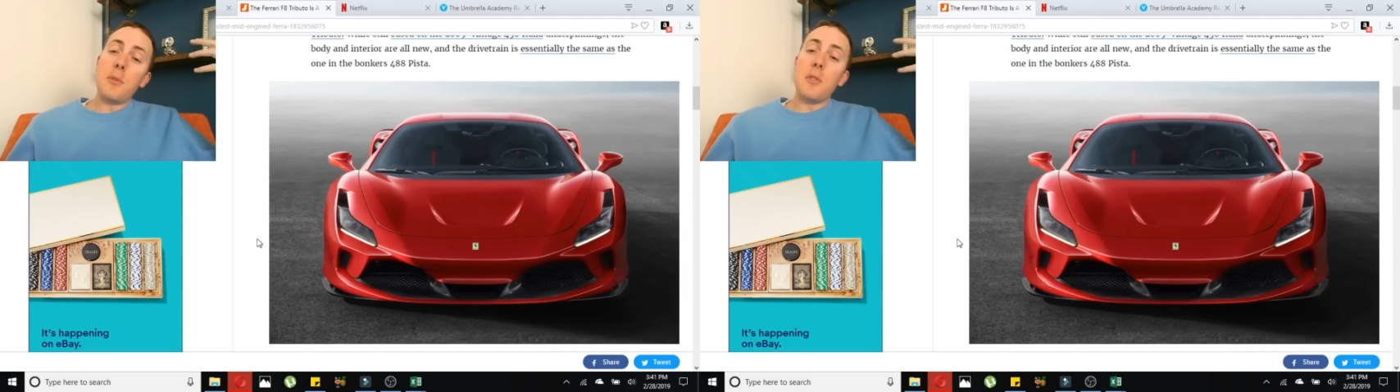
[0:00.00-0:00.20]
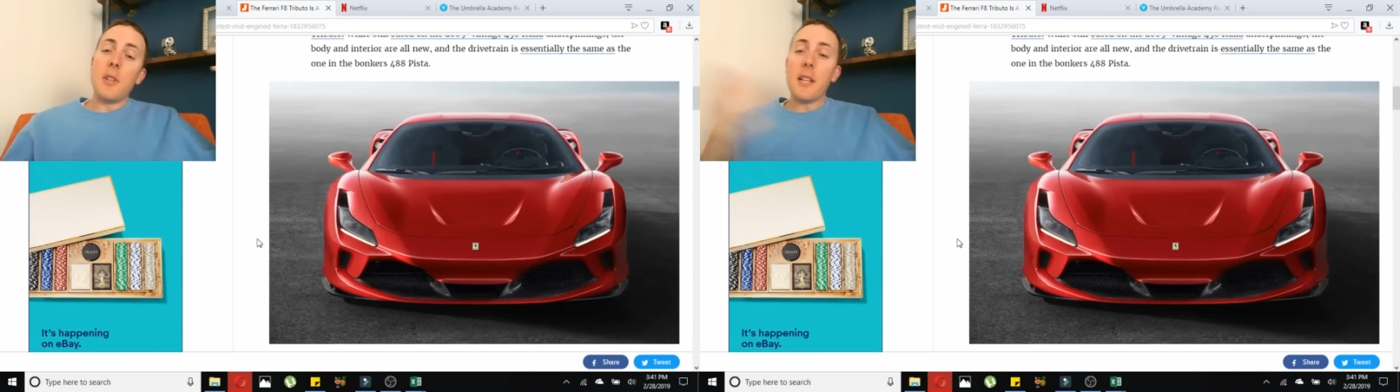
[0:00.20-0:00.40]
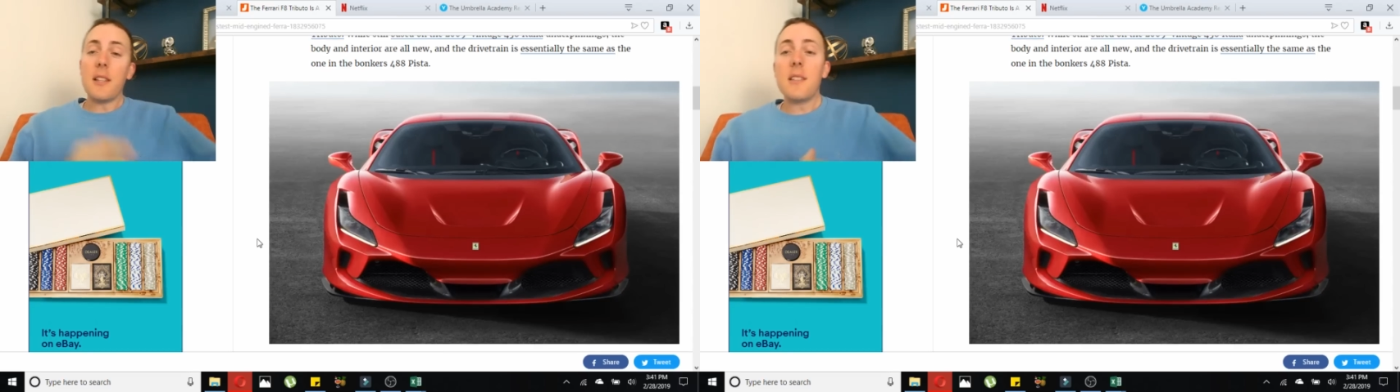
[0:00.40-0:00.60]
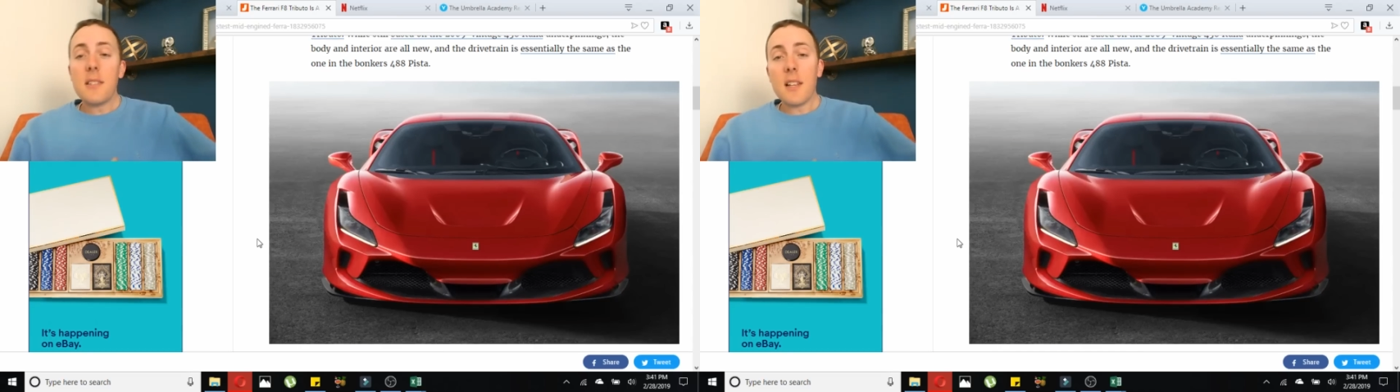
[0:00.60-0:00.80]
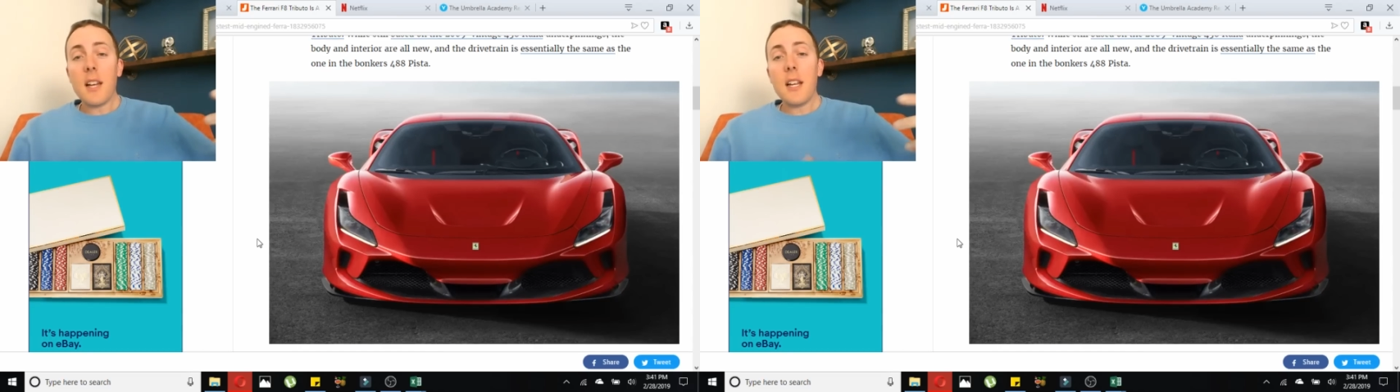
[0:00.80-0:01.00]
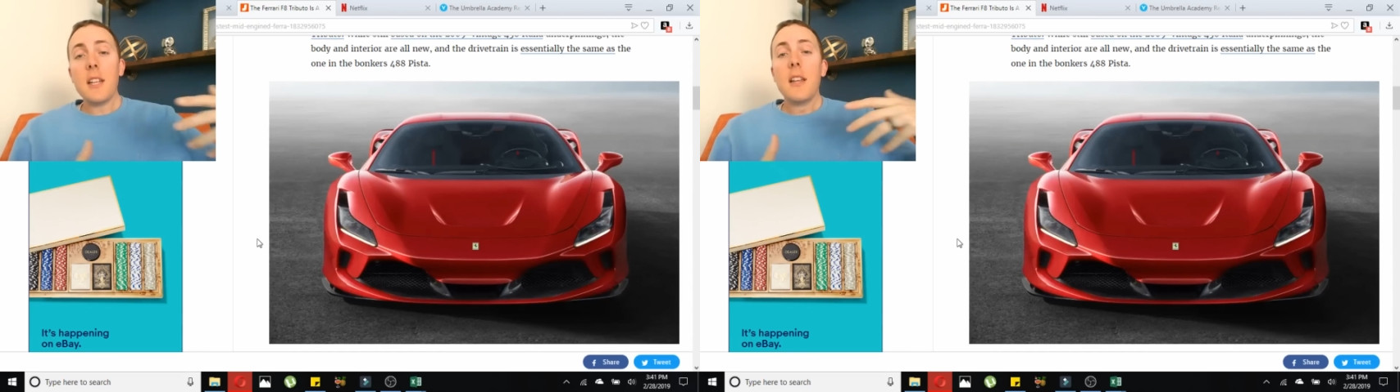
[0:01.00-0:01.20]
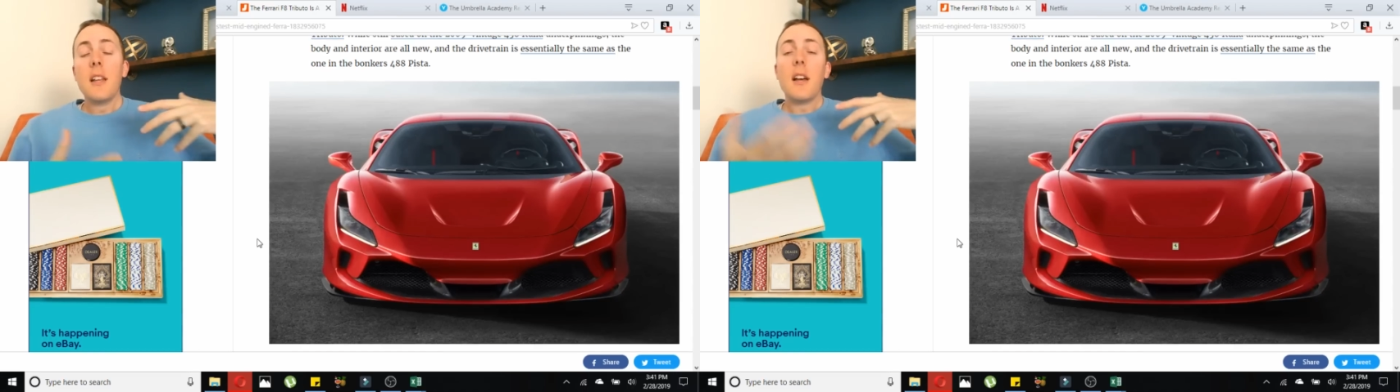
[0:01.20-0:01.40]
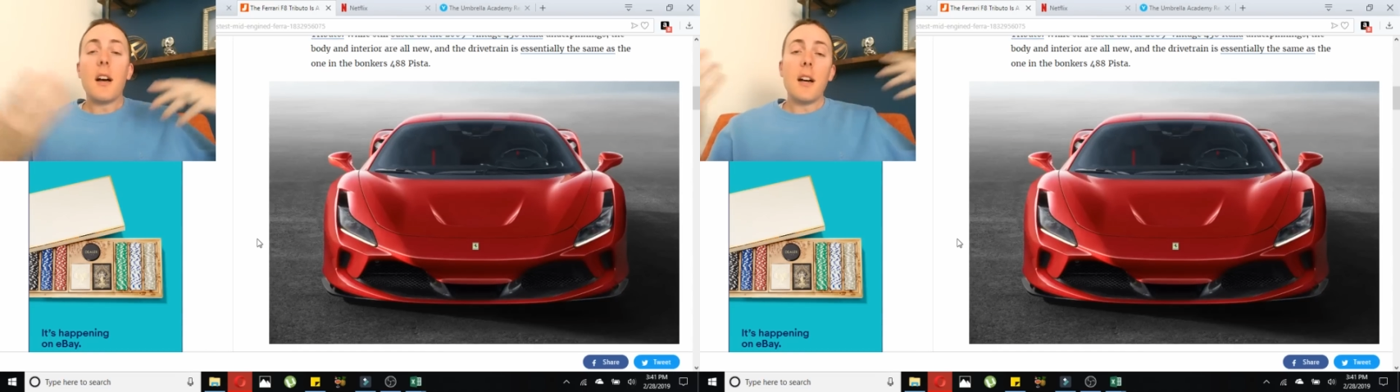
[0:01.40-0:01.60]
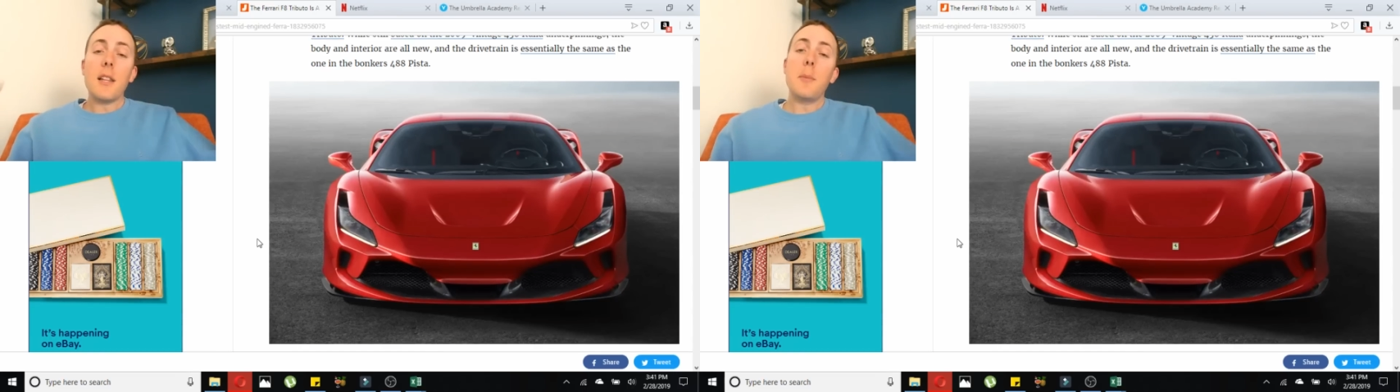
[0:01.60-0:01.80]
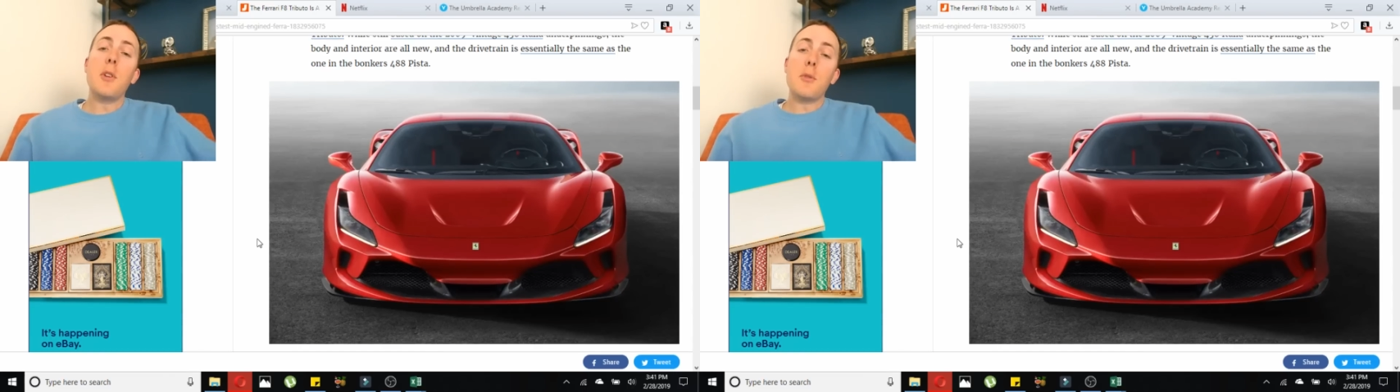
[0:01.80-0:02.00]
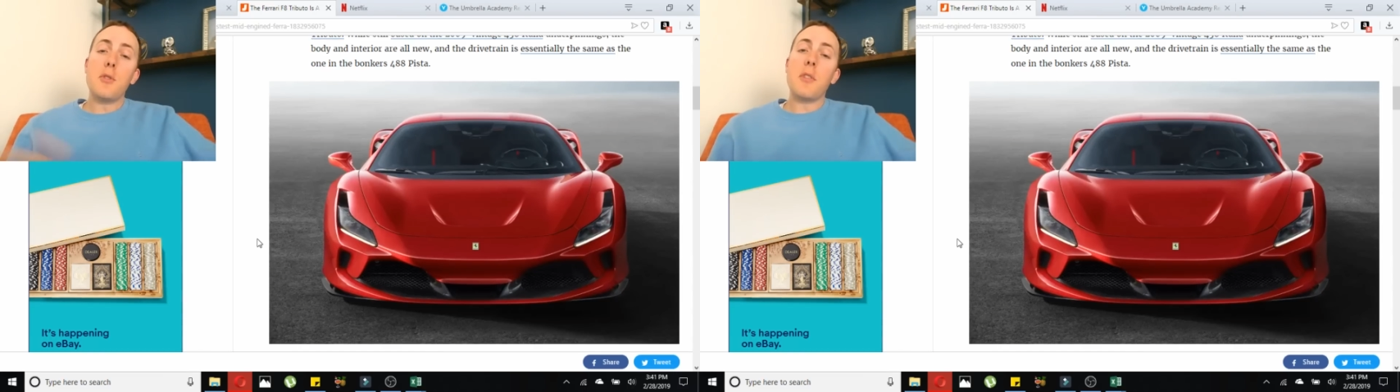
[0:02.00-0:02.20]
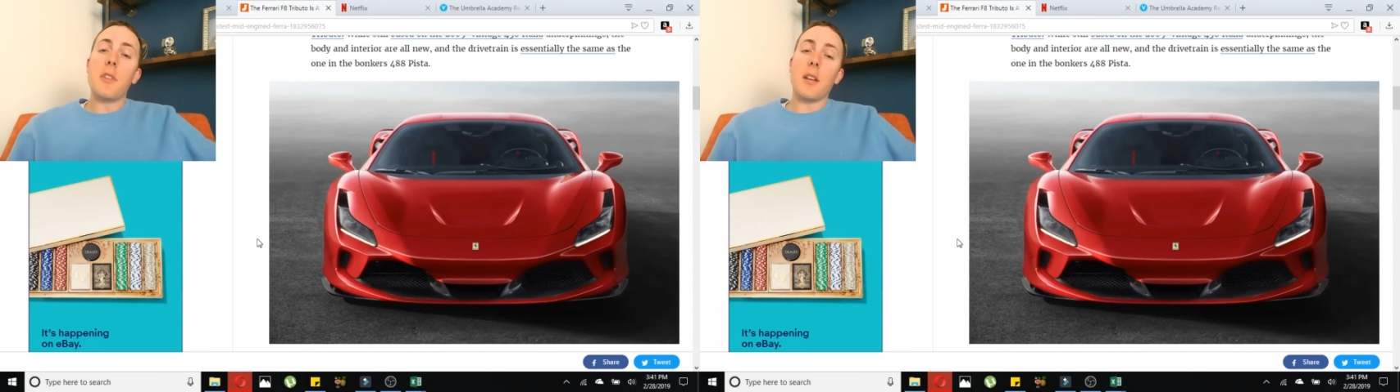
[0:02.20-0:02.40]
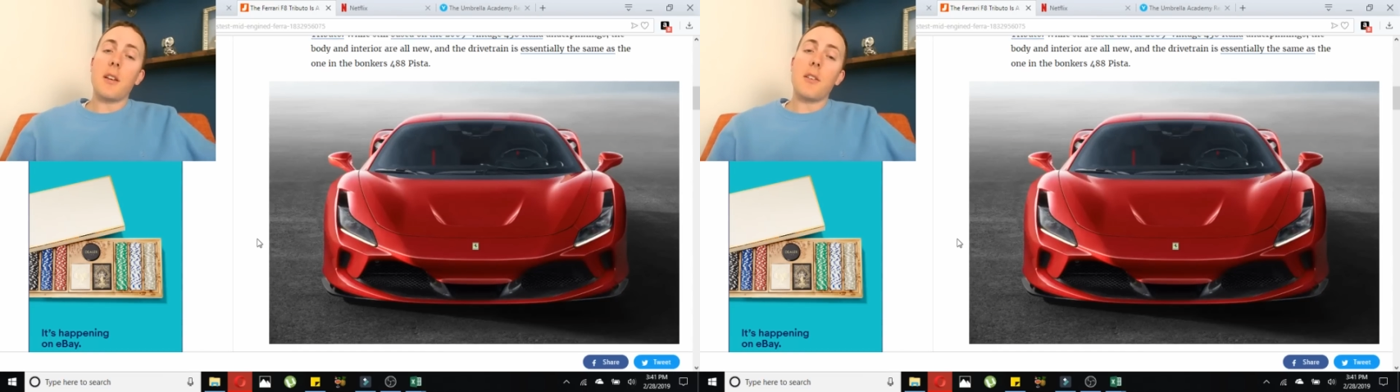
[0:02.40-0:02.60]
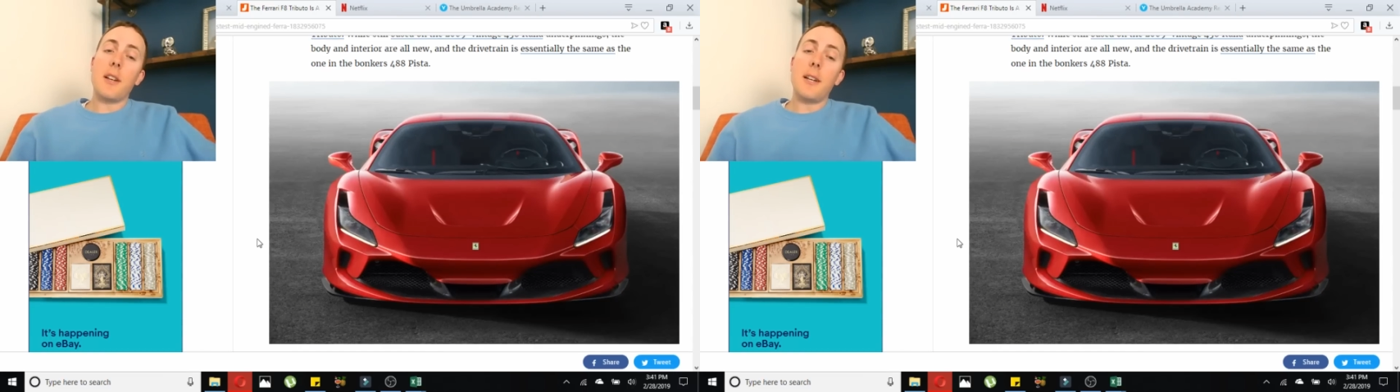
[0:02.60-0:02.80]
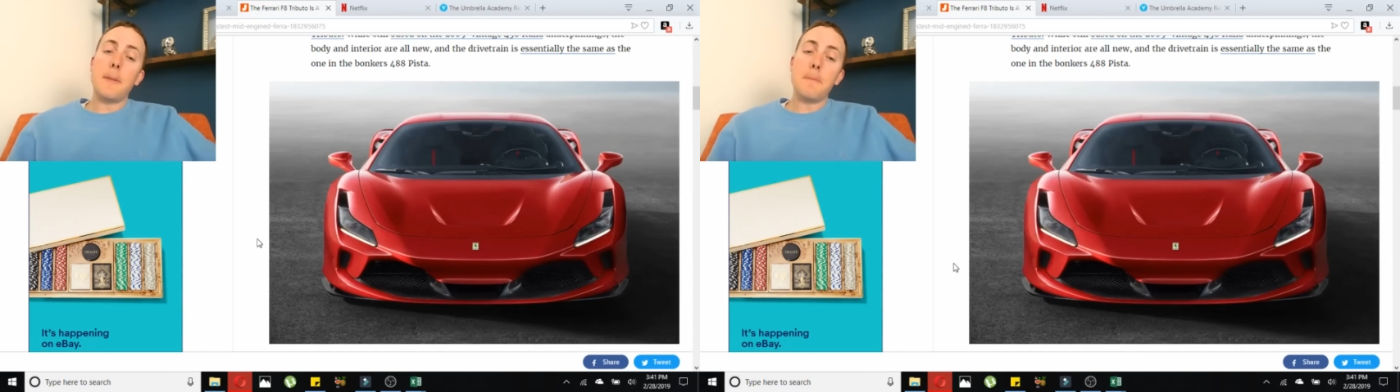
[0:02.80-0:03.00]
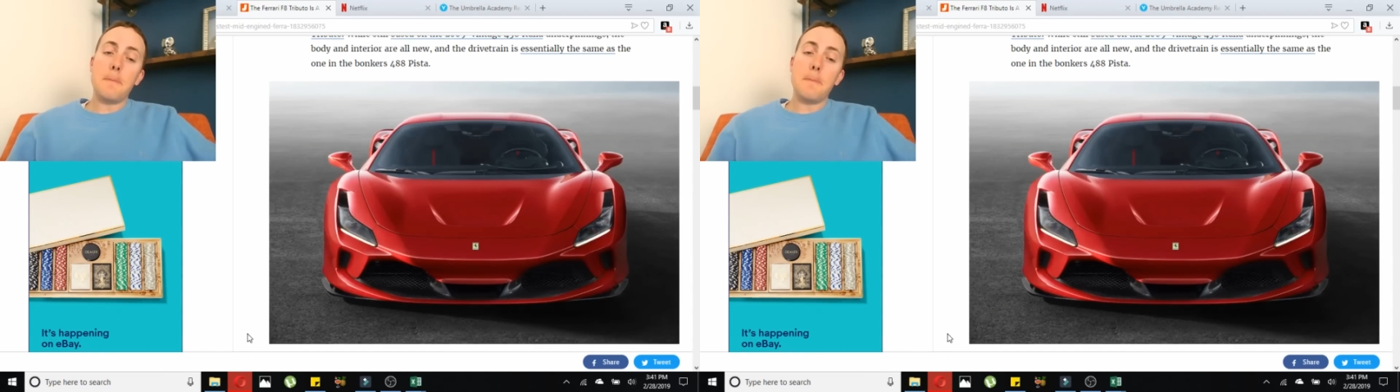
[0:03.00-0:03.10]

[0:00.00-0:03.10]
Do you like the design? Let me know what you think, okay?